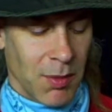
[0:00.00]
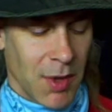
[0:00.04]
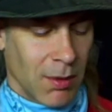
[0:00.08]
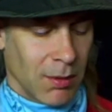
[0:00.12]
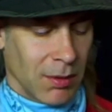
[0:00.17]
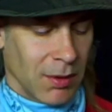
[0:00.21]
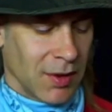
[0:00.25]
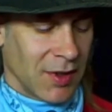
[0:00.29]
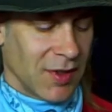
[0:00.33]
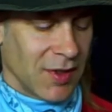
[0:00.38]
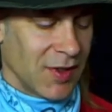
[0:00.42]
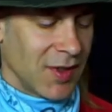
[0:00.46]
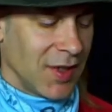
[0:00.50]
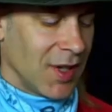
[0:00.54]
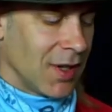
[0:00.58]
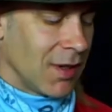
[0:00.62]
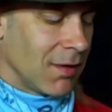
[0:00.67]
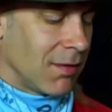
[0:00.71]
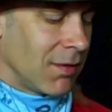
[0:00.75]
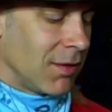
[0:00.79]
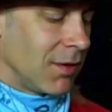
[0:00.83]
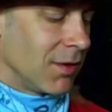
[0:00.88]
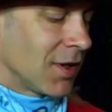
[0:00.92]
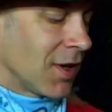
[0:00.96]
be able to see
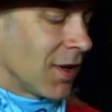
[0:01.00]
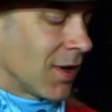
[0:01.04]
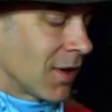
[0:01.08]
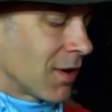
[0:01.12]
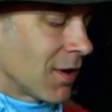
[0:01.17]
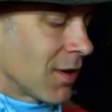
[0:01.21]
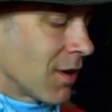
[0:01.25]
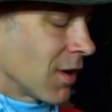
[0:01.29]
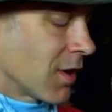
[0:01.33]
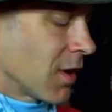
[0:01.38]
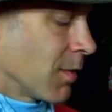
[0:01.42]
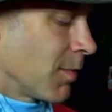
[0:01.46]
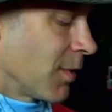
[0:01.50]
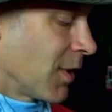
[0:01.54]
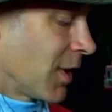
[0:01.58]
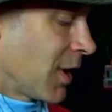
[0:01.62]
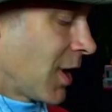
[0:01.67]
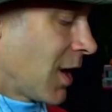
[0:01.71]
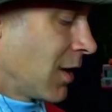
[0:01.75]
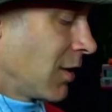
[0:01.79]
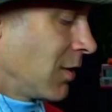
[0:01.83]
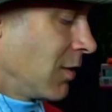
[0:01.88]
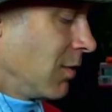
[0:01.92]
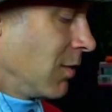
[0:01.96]
it if you saw the car coming
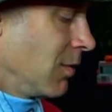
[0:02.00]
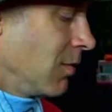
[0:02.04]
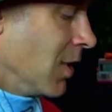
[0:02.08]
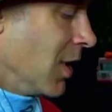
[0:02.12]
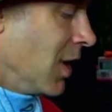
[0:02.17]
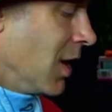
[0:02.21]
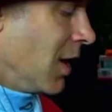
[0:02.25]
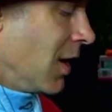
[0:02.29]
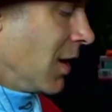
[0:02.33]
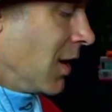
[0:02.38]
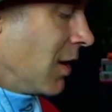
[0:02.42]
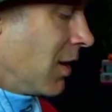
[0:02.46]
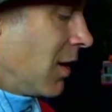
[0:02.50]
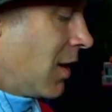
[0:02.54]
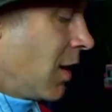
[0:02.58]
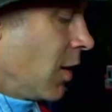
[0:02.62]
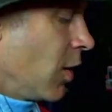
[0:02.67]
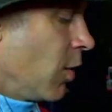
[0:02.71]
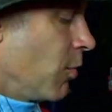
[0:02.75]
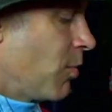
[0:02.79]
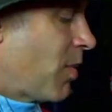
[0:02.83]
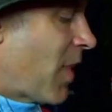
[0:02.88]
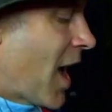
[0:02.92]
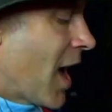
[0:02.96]
at you.
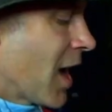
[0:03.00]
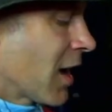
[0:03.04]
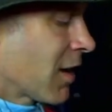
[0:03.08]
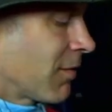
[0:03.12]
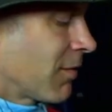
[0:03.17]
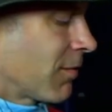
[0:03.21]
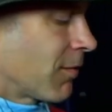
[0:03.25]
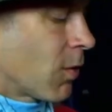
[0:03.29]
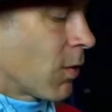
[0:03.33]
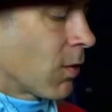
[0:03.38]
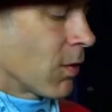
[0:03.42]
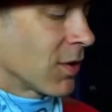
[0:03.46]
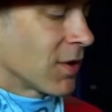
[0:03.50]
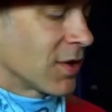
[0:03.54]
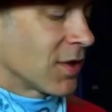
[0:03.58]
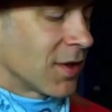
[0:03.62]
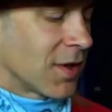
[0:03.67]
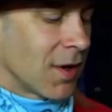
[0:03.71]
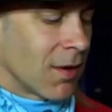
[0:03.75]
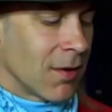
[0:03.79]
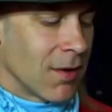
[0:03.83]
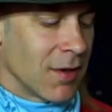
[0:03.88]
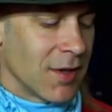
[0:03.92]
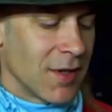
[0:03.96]
On the back, of course,
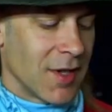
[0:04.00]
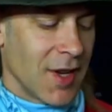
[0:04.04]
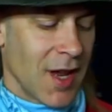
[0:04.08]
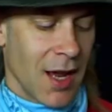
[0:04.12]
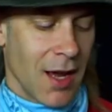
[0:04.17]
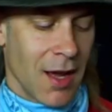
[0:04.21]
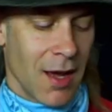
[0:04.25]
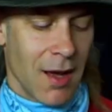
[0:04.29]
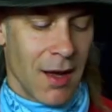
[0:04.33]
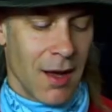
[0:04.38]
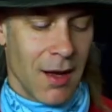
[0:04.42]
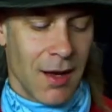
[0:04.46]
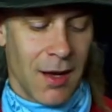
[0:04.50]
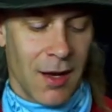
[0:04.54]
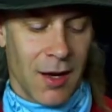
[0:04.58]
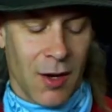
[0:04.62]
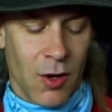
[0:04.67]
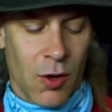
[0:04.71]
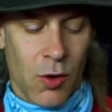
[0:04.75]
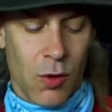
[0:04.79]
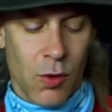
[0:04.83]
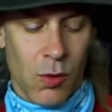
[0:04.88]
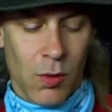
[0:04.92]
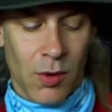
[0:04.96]
there is a
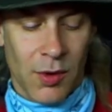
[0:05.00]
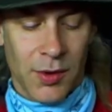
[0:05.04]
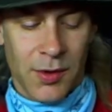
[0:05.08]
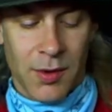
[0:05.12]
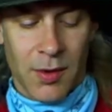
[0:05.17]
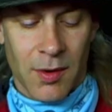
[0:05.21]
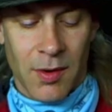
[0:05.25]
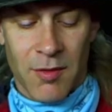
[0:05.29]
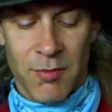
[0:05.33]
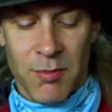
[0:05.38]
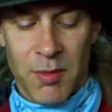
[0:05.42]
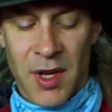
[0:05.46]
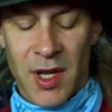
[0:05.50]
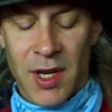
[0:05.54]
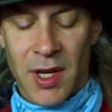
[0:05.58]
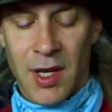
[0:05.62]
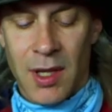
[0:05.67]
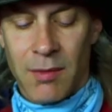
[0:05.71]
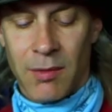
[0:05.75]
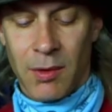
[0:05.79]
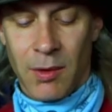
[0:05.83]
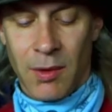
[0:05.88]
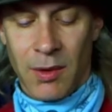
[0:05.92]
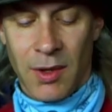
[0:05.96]
cool sort of
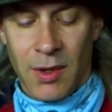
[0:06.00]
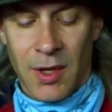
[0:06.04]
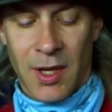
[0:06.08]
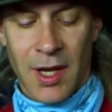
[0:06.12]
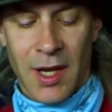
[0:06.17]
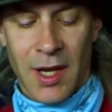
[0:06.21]
medieval